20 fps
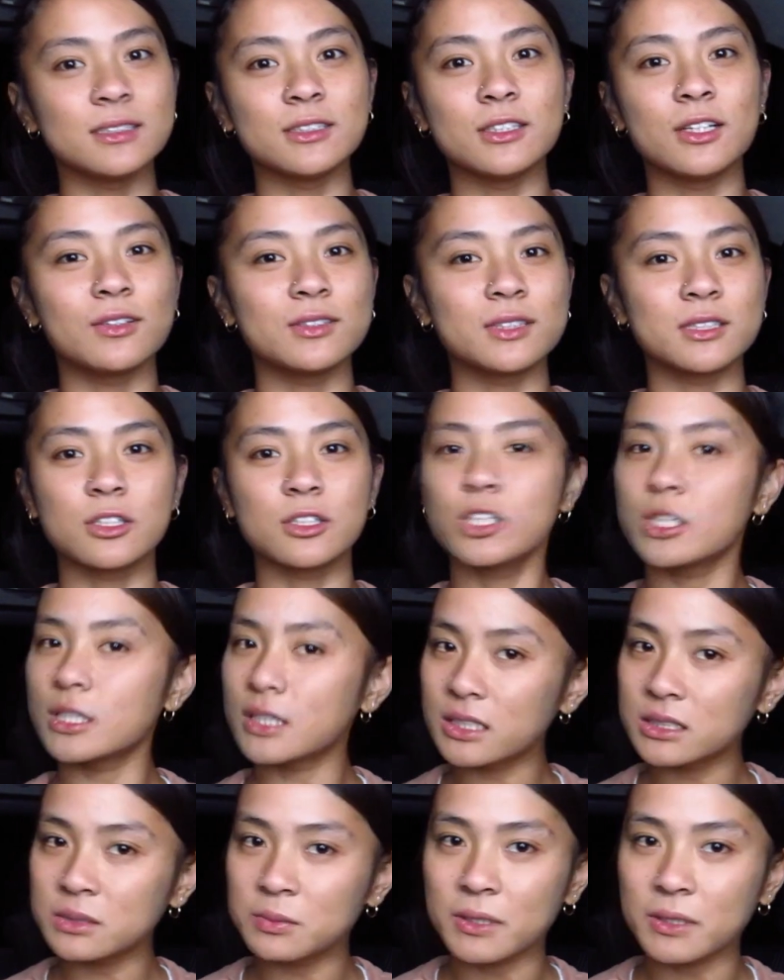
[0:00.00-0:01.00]
you know, it's a learning
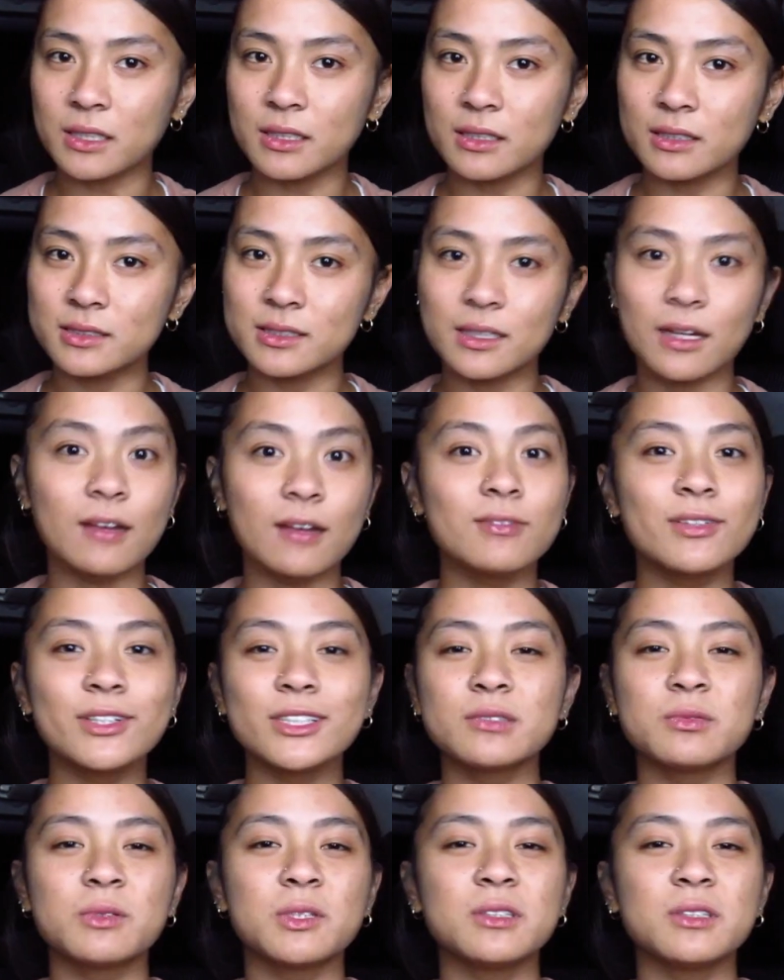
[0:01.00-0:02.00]
experience. Every
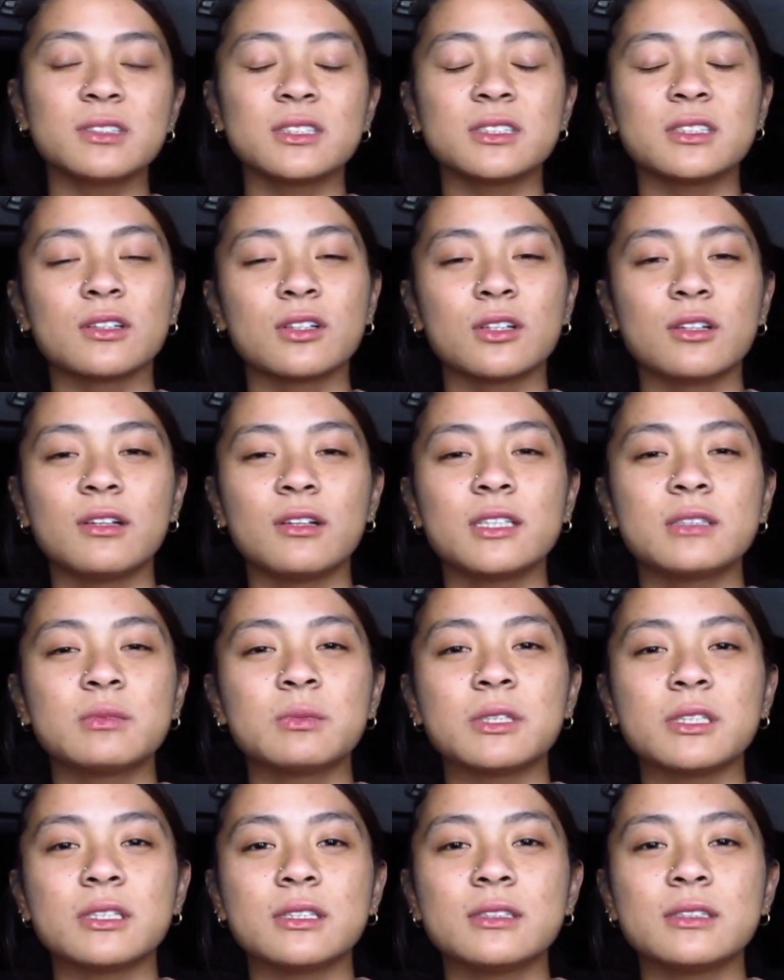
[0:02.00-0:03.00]
experience is a learning
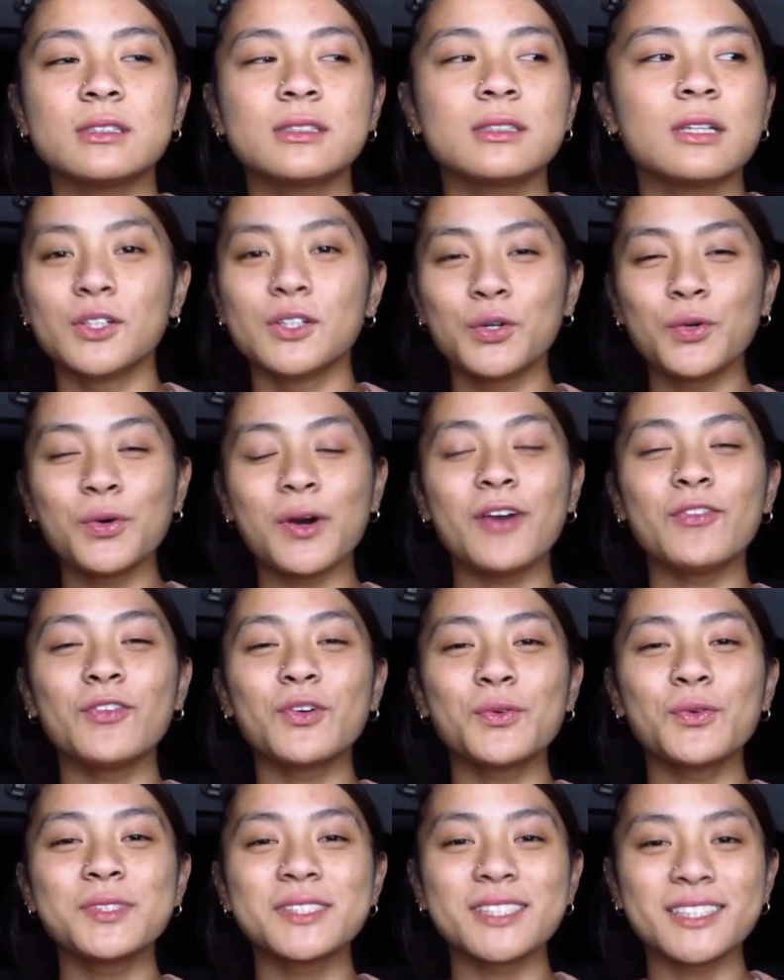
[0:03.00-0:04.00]
experience.
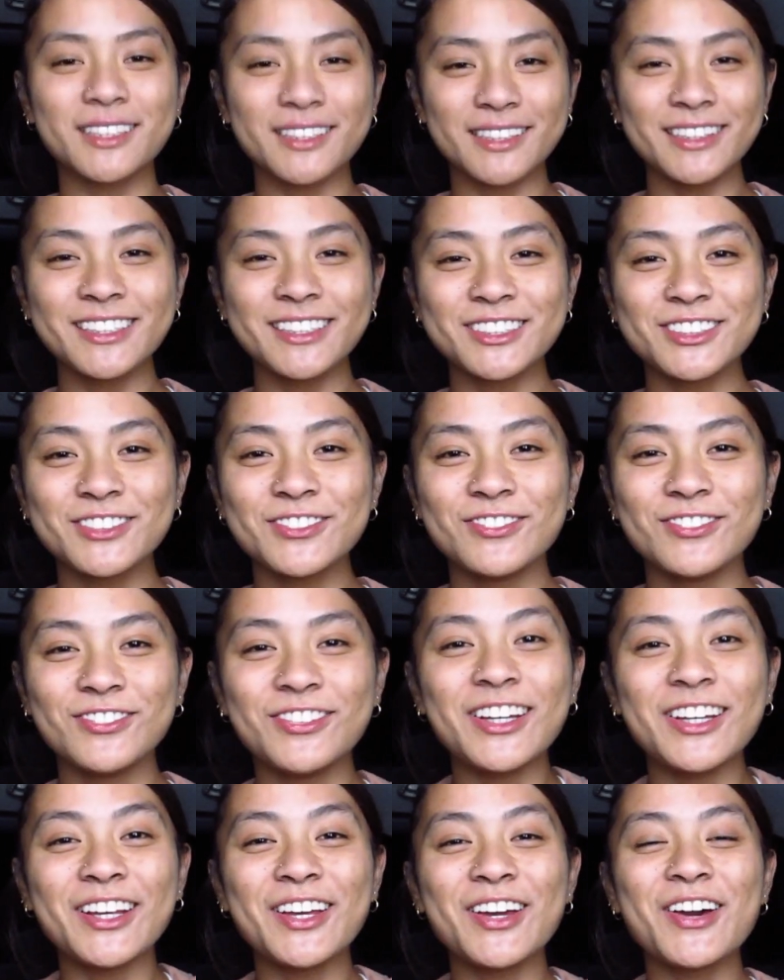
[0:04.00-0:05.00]
Whoever was in this
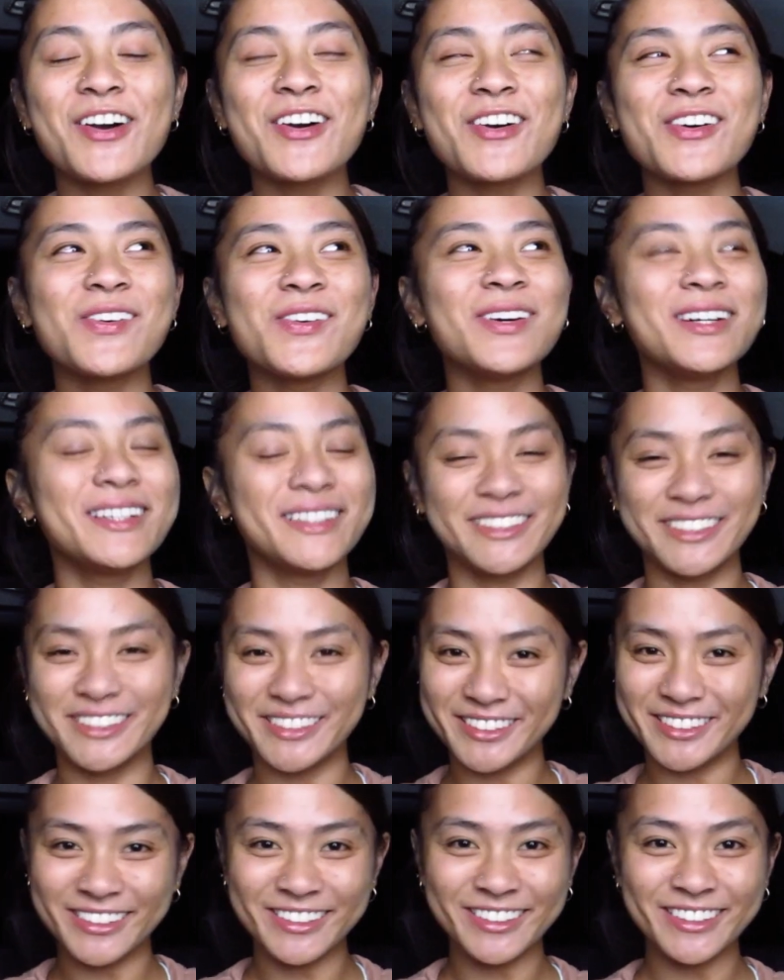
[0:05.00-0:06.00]
video, oh
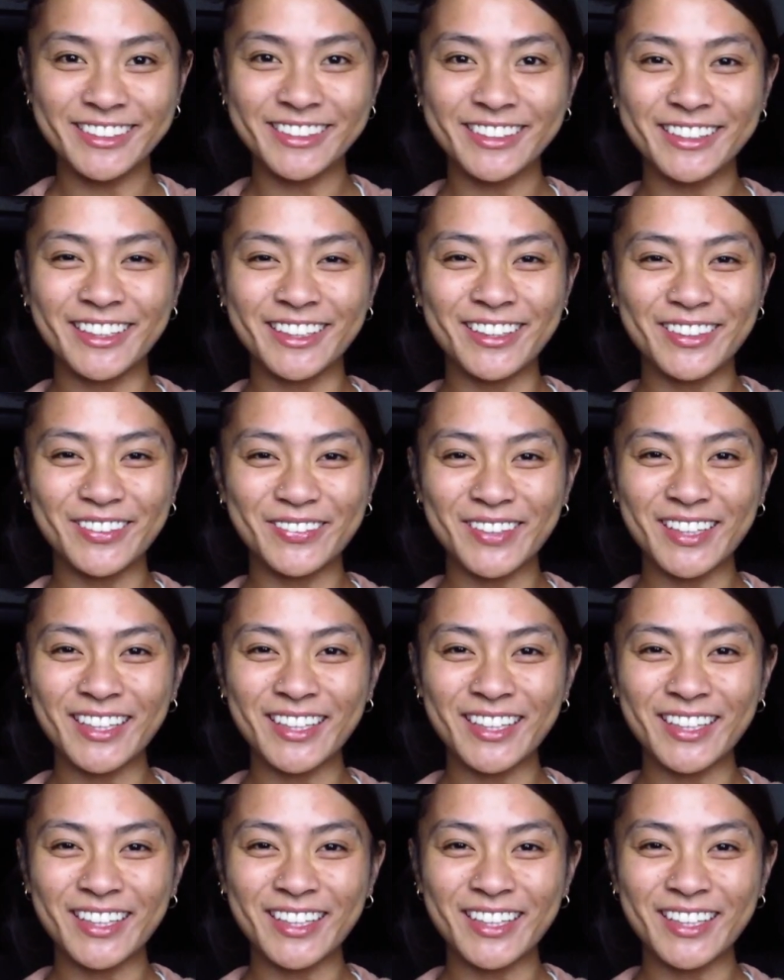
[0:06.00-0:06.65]
my